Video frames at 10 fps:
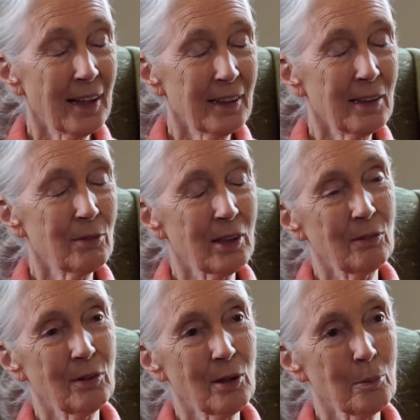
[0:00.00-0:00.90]
and never
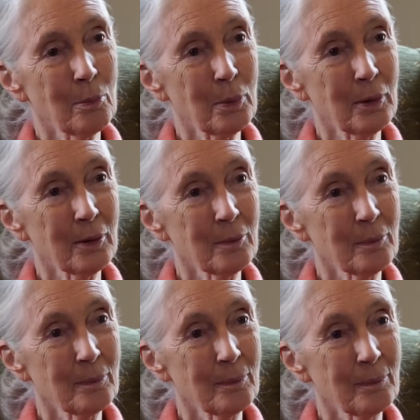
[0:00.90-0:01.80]
give up.
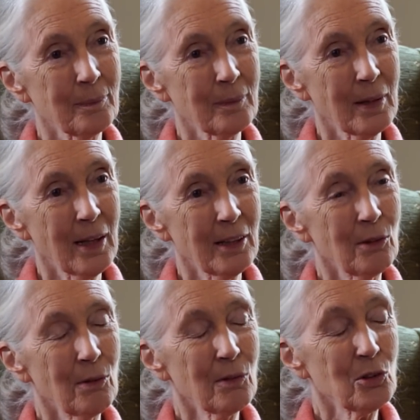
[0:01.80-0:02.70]
I
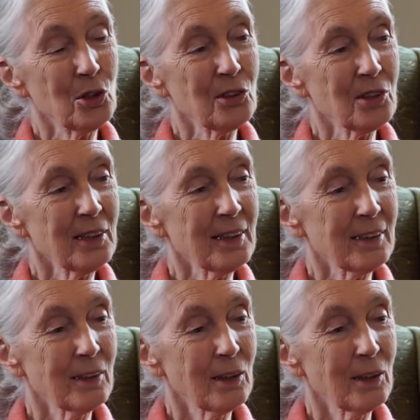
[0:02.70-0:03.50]
don't know that she said it